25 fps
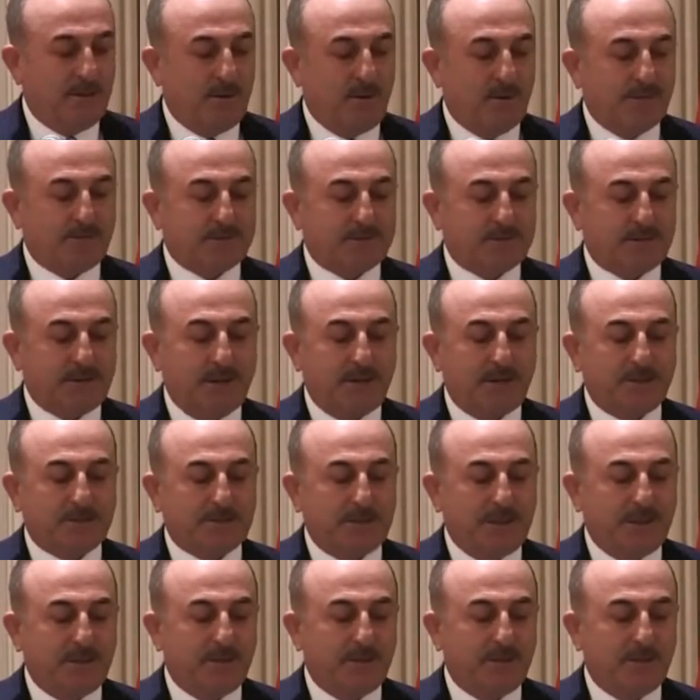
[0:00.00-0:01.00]
of states,
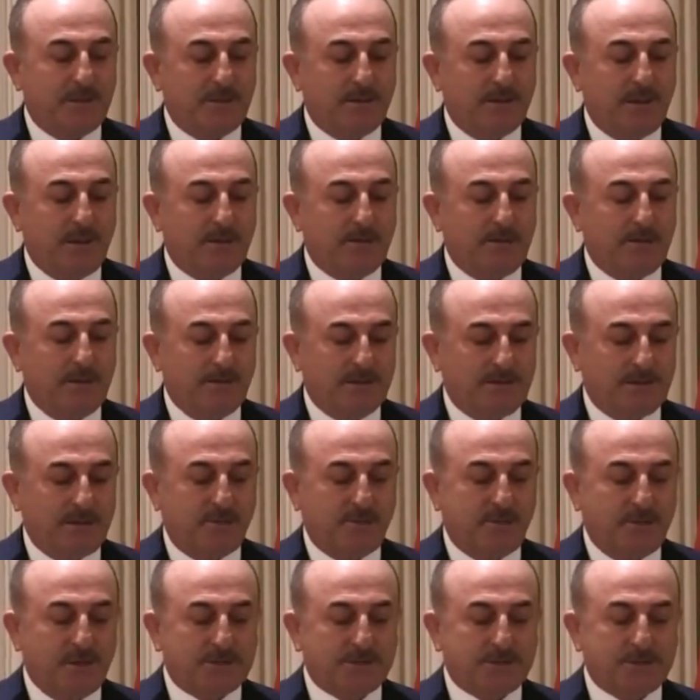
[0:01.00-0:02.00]
and
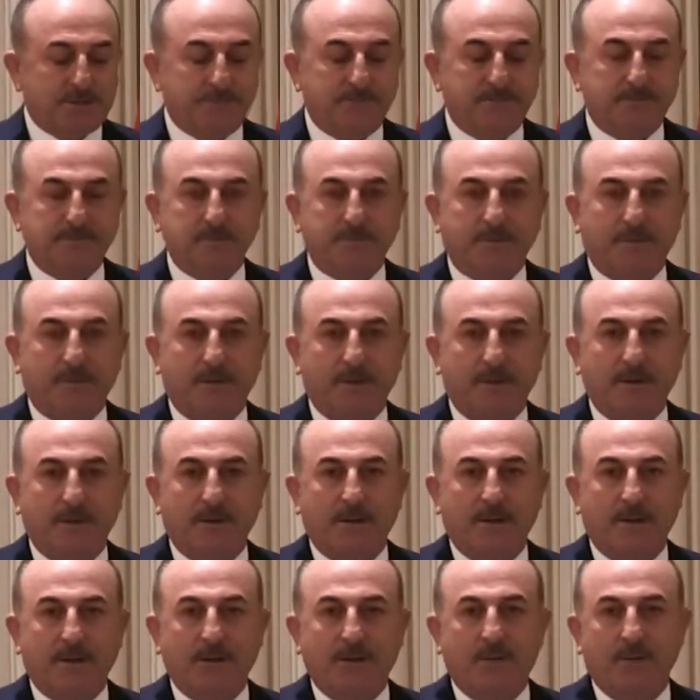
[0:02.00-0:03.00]
non-intervention.
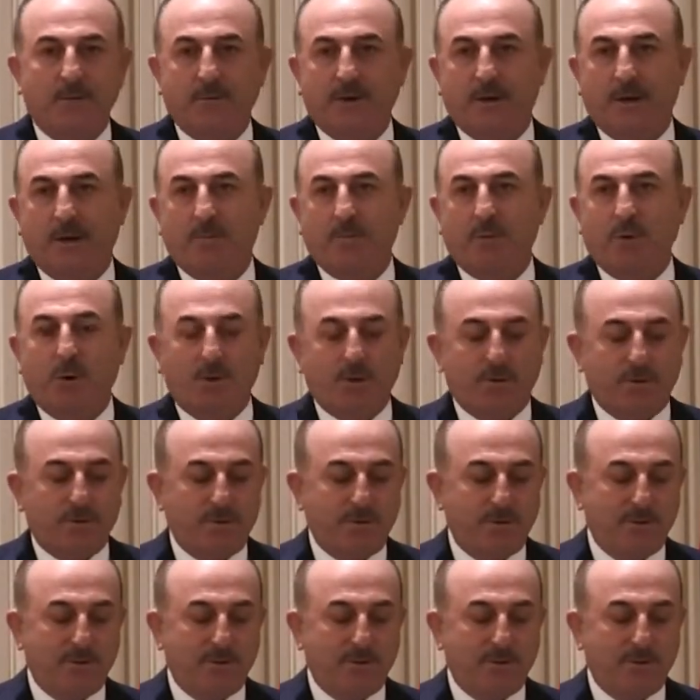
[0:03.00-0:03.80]
We are both